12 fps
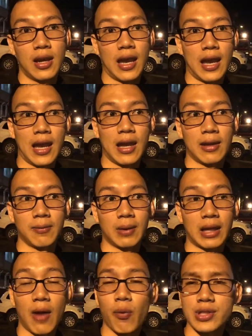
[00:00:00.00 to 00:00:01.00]
and
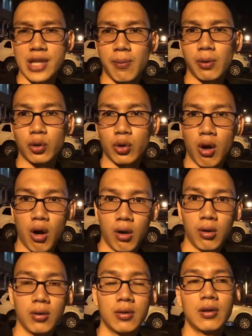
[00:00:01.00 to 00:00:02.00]
but I was able to
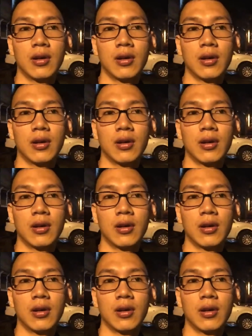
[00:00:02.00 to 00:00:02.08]
call.